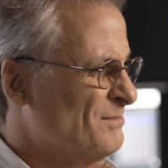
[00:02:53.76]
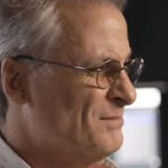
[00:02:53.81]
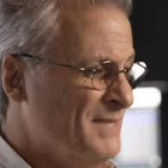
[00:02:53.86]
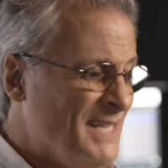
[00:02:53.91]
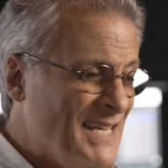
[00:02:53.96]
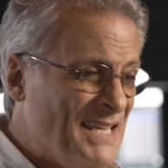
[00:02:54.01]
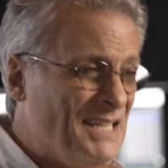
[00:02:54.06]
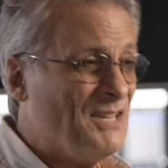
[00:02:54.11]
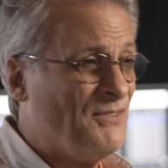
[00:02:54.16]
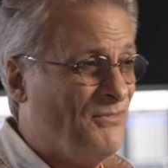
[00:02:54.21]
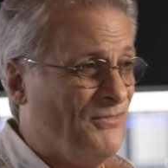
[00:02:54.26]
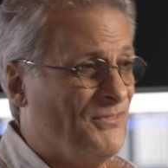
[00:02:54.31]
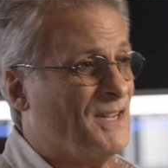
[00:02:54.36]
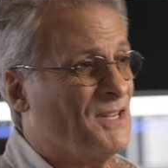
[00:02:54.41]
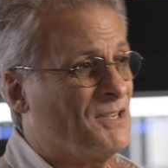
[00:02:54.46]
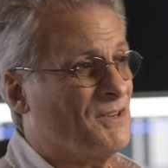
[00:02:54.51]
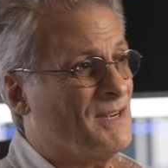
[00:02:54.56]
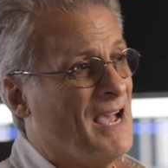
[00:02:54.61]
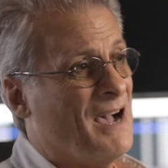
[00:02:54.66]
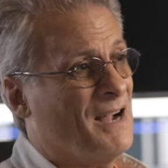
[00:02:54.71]
really
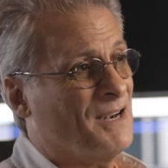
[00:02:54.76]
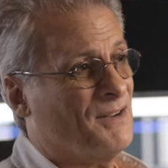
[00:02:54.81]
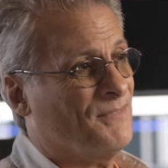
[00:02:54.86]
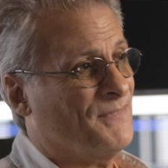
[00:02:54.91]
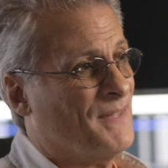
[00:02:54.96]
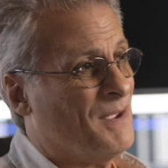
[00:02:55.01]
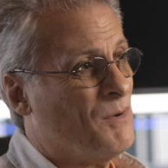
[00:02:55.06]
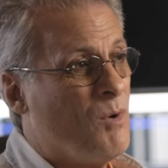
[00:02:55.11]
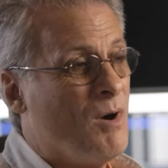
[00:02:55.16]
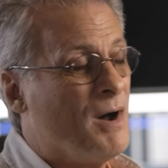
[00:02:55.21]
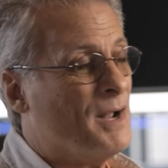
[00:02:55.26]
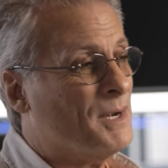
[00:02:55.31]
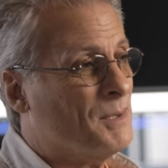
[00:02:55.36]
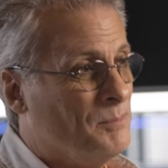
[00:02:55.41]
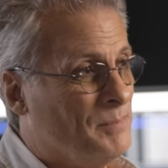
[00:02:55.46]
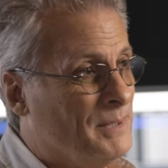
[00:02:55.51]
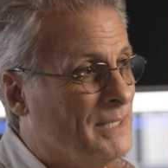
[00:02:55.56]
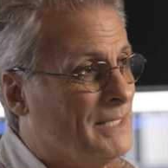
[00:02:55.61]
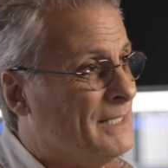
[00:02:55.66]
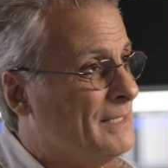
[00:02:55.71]
figured out if they want
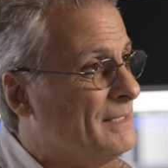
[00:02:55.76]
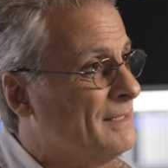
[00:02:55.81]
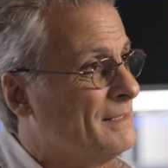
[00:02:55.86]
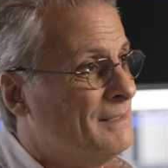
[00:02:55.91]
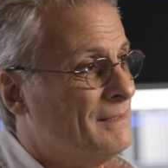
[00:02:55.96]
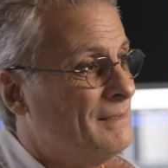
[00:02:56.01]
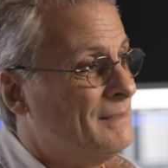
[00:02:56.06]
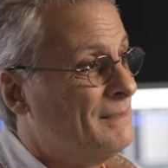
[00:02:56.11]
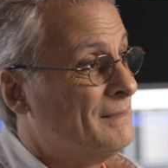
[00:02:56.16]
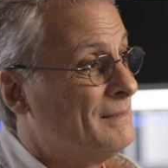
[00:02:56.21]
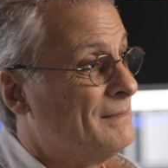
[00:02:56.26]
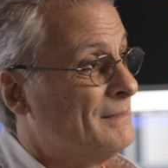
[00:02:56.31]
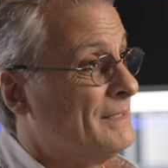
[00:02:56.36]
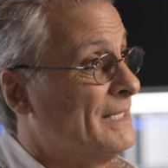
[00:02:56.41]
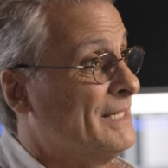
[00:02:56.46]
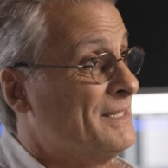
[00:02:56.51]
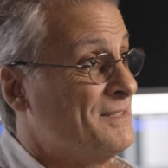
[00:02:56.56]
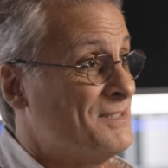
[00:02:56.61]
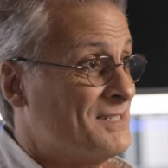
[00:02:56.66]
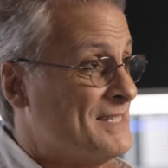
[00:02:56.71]
to be
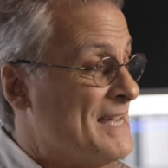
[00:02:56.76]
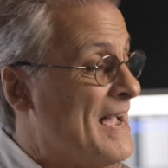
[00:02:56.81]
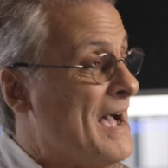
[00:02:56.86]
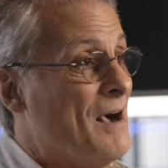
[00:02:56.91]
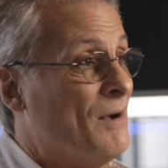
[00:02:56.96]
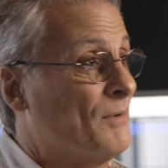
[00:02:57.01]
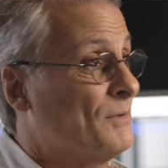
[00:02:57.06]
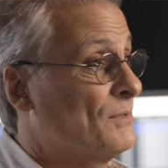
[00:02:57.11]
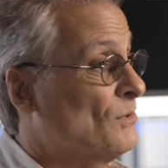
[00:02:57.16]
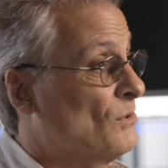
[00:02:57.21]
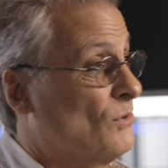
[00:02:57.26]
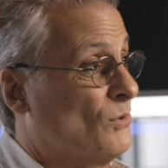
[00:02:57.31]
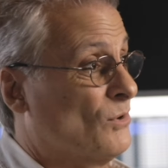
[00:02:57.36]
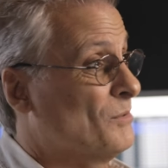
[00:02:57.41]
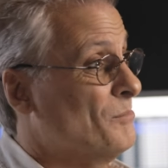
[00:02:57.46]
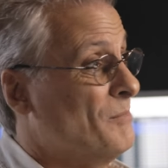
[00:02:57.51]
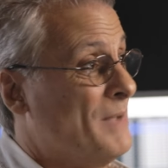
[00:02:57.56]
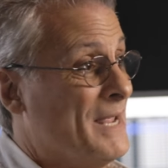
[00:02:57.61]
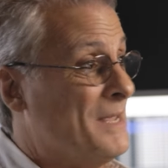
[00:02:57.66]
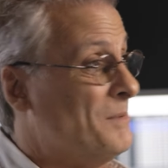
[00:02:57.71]
in sound
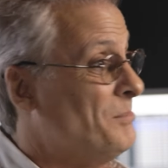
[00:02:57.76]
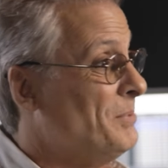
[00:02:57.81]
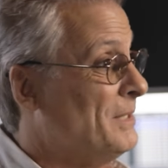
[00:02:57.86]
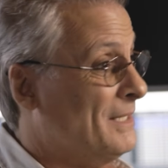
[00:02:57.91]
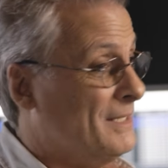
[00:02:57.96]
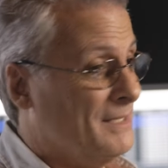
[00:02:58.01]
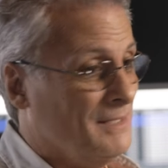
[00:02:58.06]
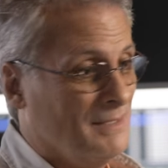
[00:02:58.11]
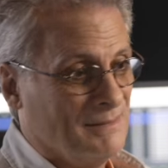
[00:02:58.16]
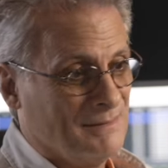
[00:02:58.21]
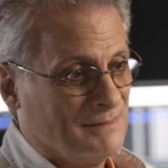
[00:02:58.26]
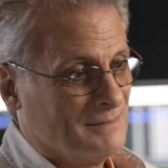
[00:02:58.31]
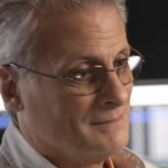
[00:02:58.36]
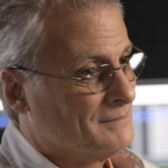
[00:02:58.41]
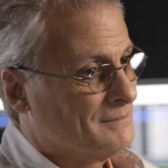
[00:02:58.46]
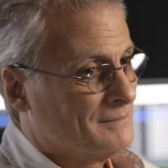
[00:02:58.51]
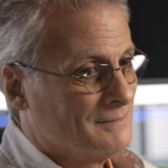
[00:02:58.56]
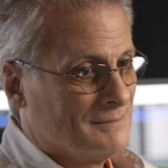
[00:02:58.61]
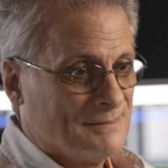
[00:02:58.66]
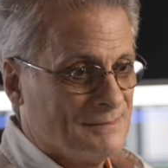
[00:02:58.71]
or maybe
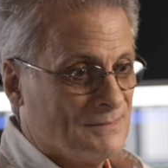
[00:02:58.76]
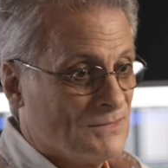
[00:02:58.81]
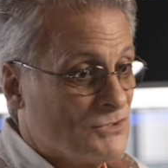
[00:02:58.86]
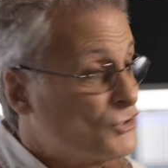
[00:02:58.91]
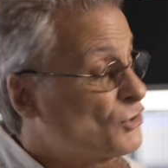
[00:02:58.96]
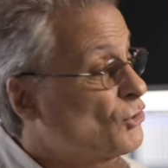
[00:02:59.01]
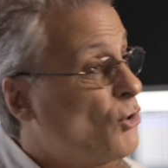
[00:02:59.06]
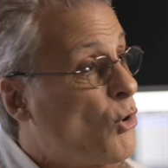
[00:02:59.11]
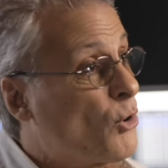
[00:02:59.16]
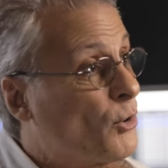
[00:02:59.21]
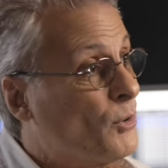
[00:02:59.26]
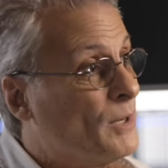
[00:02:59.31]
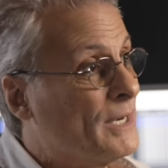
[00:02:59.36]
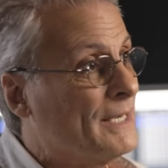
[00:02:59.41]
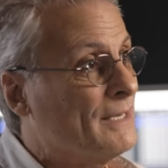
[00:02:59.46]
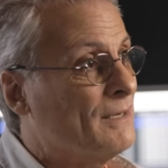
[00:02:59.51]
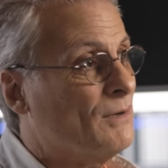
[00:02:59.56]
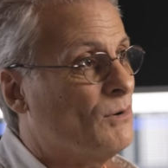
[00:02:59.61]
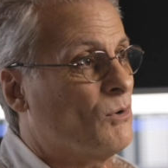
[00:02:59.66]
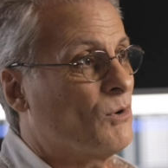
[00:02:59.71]

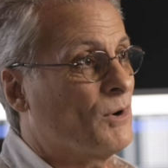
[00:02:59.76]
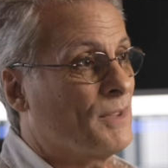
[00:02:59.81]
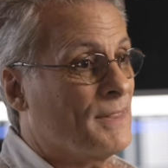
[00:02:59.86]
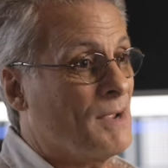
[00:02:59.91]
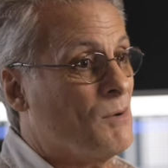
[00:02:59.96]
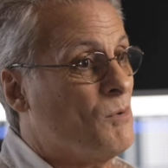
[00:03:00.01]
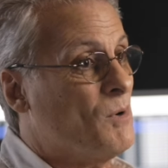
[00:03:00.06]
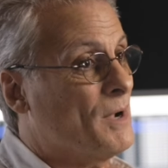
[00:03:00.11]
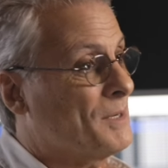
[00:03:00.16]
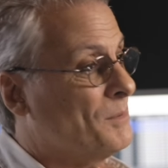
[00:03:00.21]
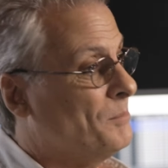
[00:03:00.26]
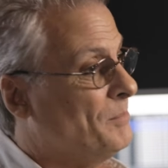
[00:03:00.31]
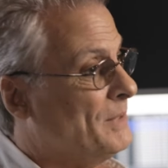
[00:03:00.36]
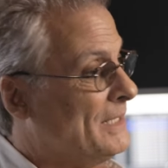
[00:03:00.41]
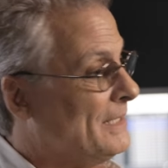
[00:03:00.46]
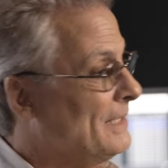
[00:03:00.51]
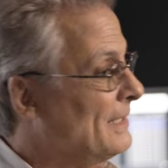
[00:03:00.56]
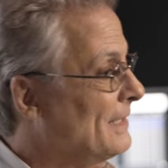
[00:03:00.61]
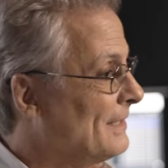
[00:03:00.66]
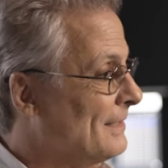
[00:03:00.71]
scoring or they want to
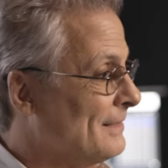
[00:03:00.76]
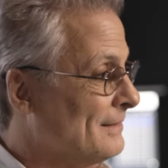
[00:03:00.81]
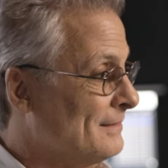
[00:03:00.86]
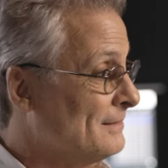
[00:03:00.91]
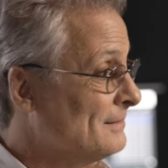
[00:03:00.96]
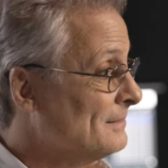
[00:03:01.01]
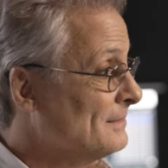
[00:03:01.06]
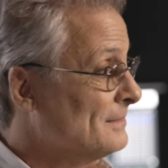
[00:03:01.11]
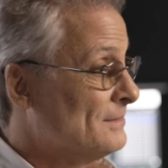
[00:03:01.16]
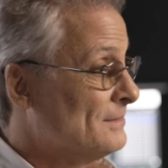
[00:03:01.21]
be in